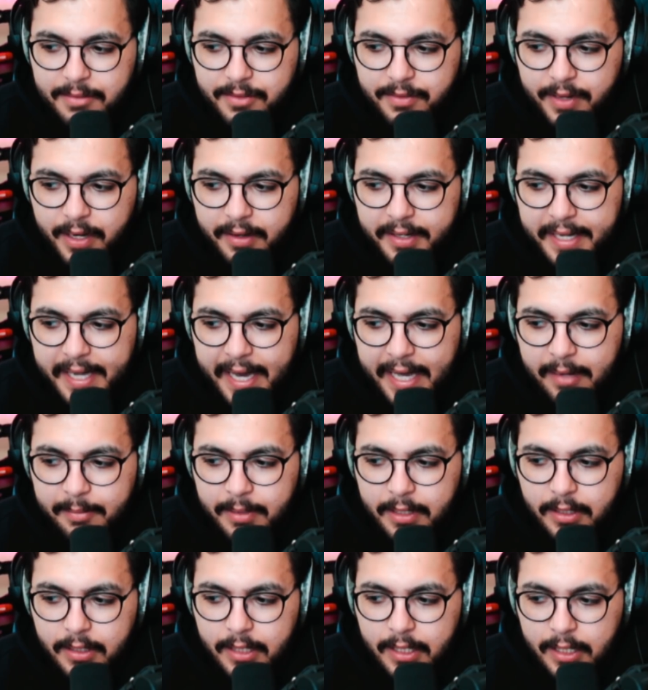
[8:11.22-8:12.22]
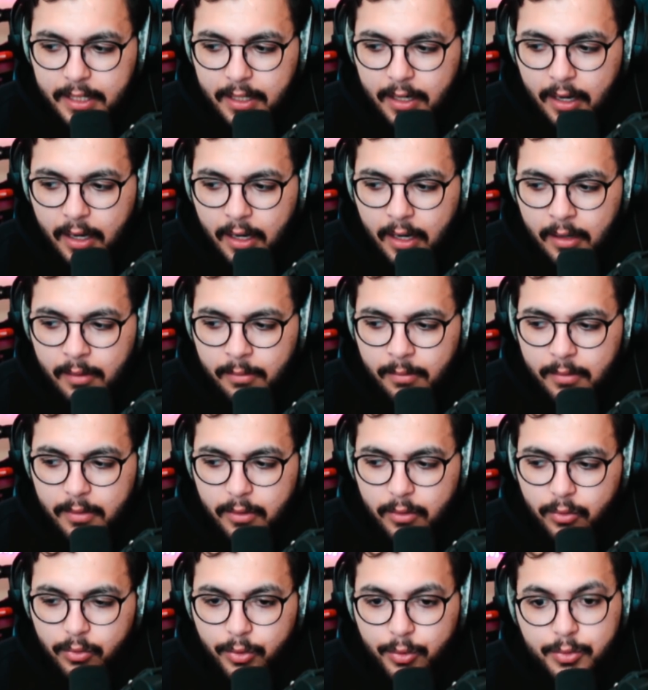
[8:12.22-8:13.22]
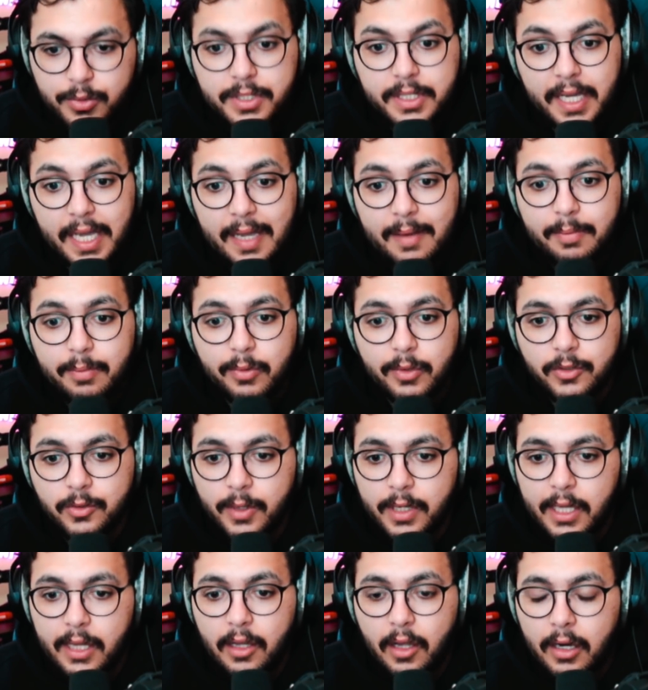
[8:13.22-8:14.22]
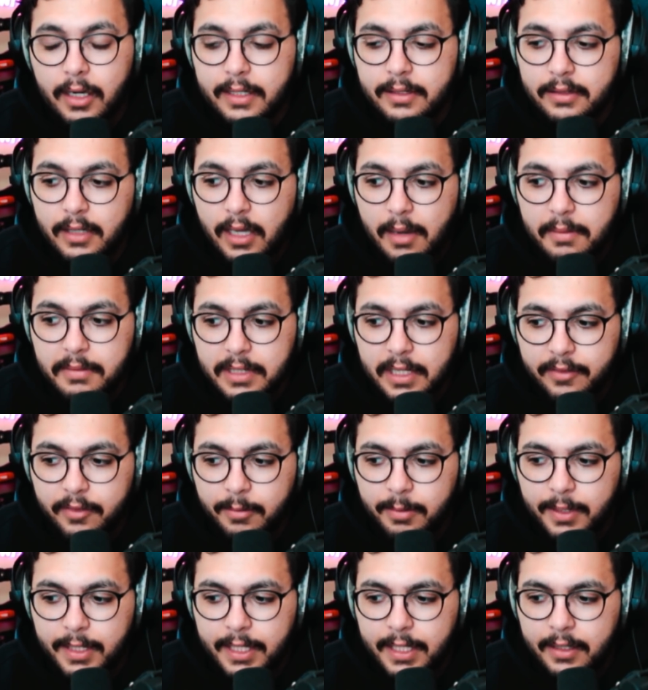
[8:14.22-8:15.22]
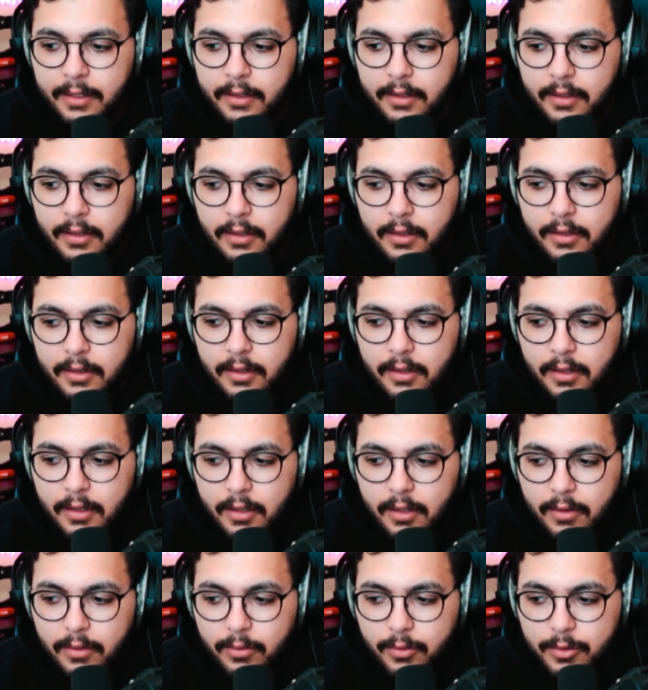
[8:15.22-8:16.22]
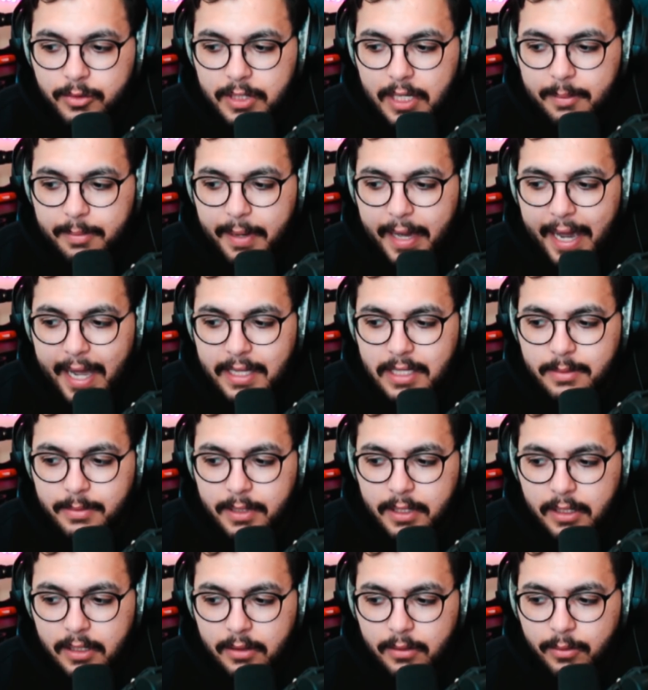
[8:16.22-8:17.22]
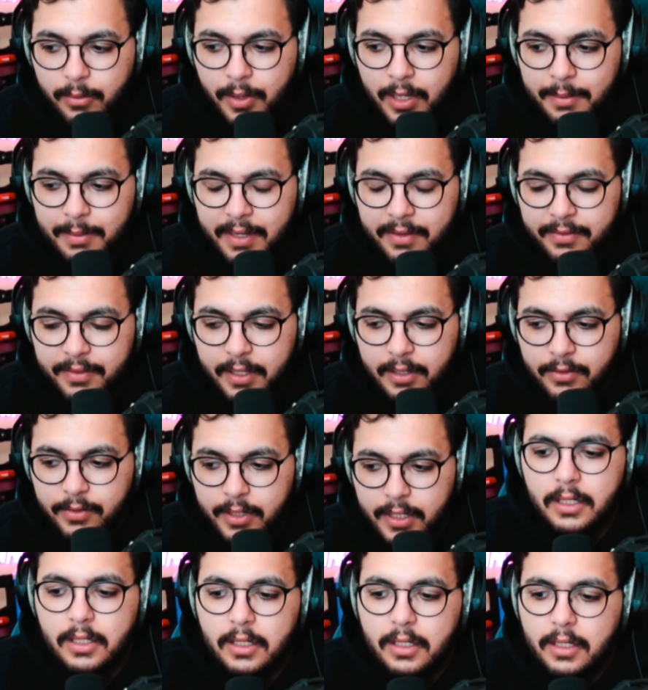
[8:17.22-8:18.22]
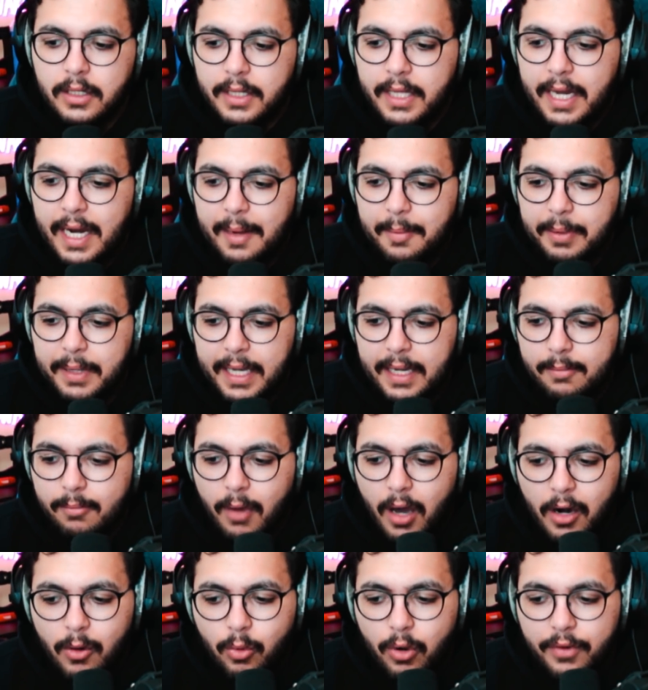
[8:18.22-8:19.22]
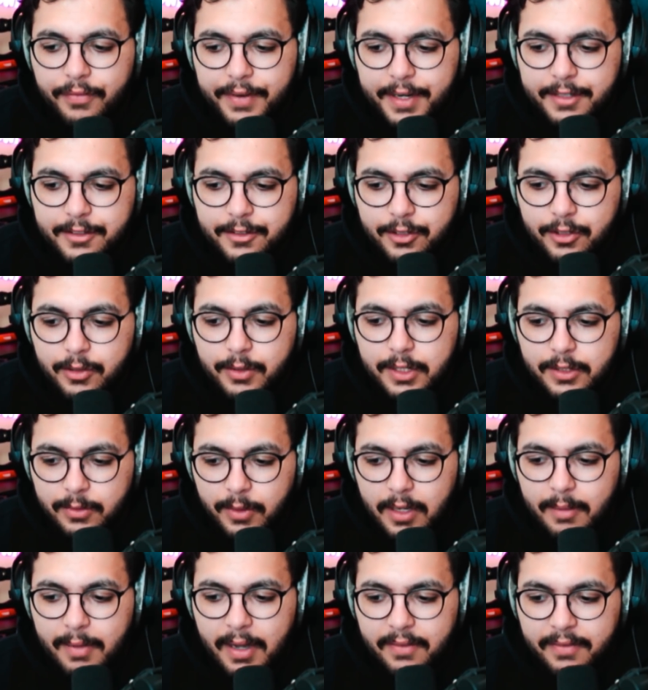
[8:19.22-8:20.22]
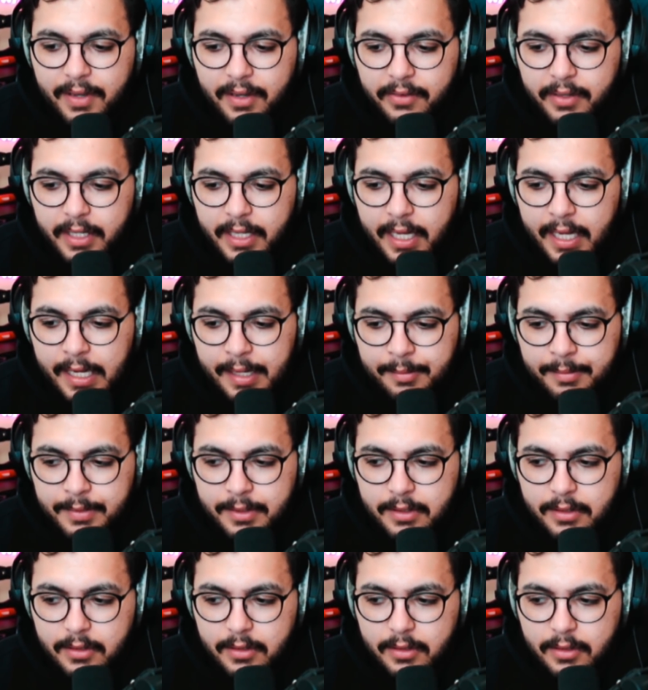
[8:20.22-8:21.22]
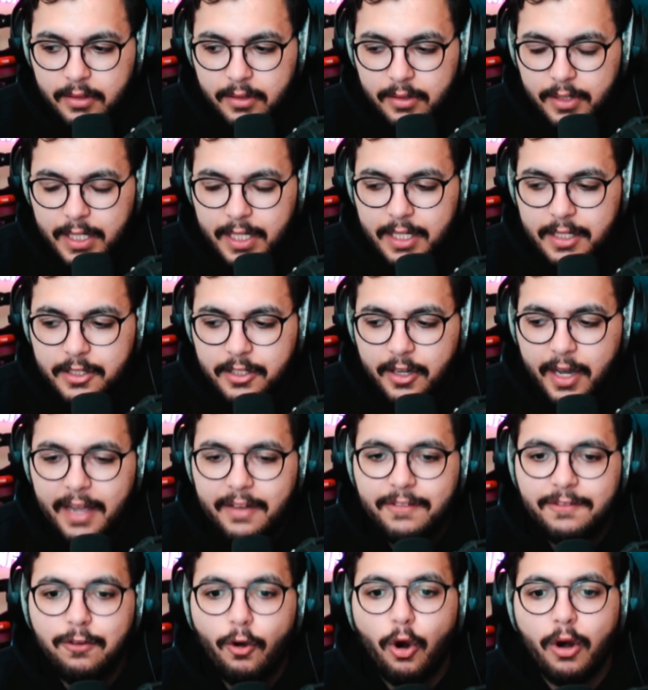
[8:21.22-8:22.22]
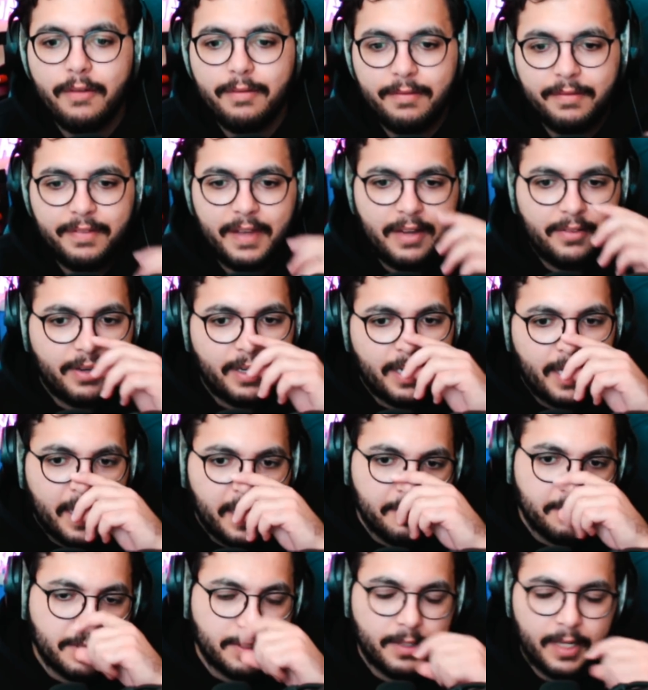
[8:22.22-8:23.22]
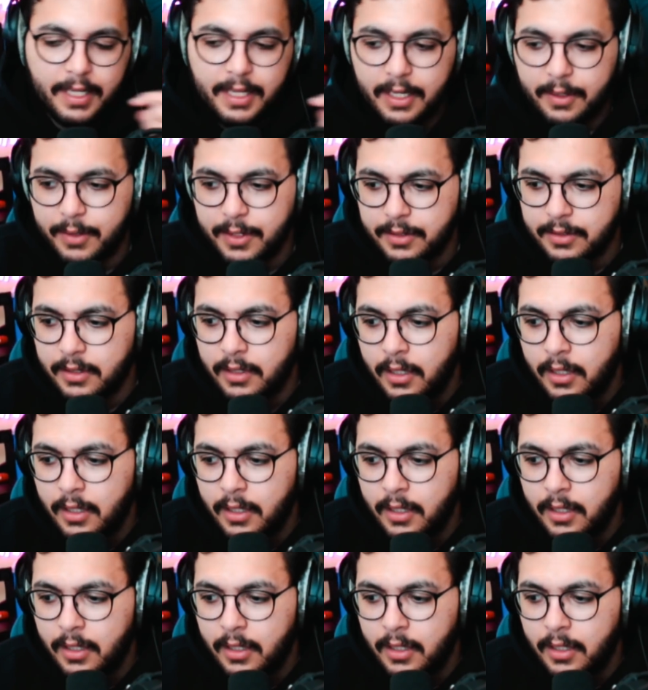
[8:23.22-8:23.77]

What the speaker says: very adamantly. RuneScape was one of the longest games I ever played. RuneScape had to be one of my favorite. Then I played Modern Warfare 2 as one of my favorite games. But here, so I have four favorite games, right? There was